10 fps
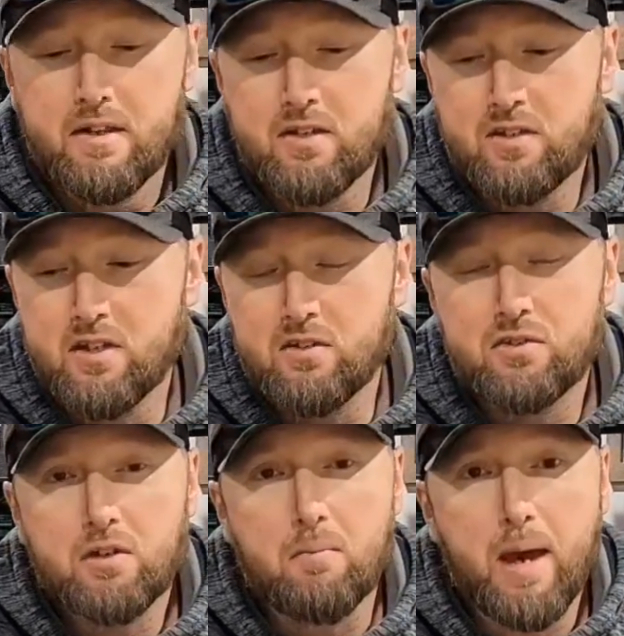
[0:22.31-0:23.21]
This
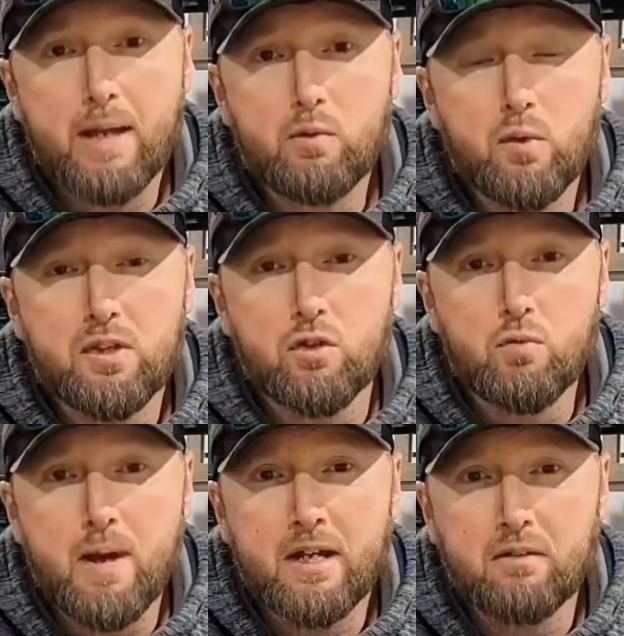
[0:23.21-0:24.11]
is compatible with the
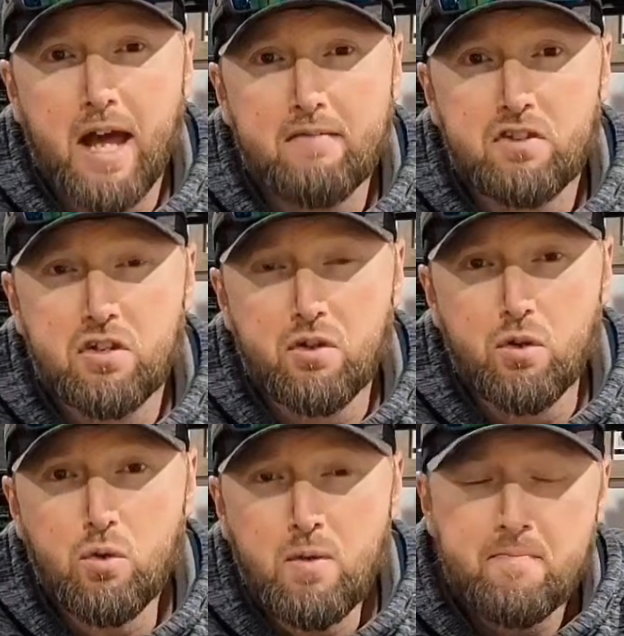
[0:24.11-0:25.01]
new MegaLive
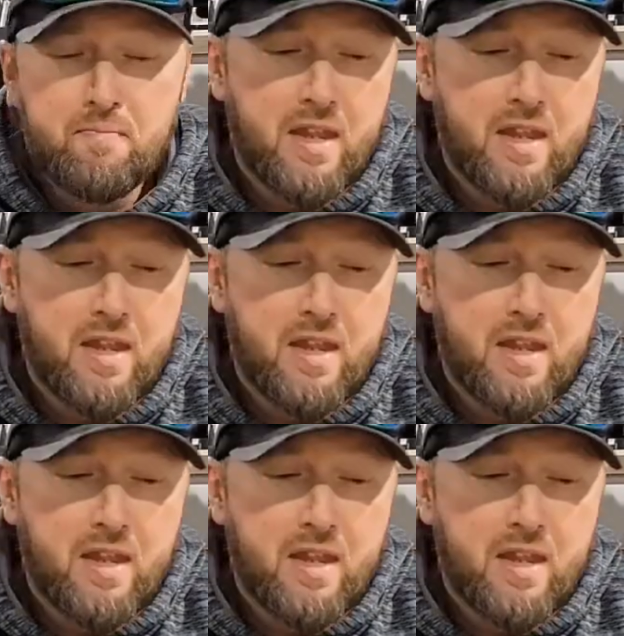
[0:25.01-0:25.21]
2